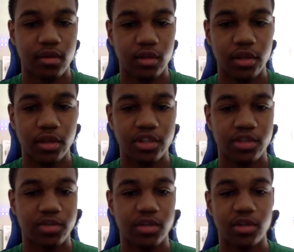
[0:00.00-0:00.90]

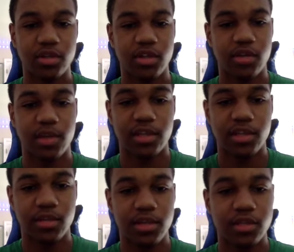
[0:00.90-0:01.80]
leadership skills, and my
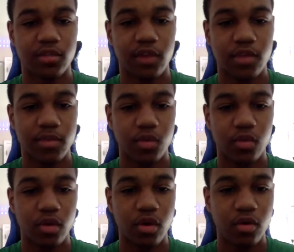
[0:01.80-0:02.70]
teammates around me, we
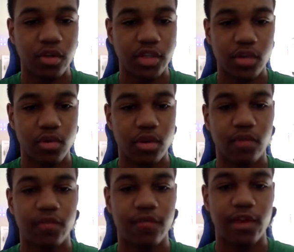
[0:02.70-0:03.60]
were always able to
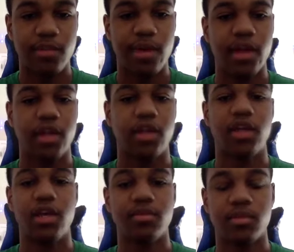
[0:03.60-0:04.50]
fight back in the
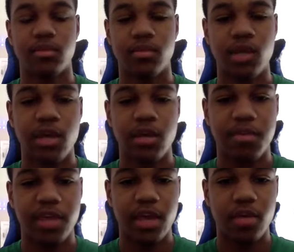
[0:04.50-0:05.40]
games and
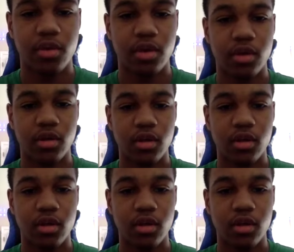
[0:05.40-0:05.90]
be able to,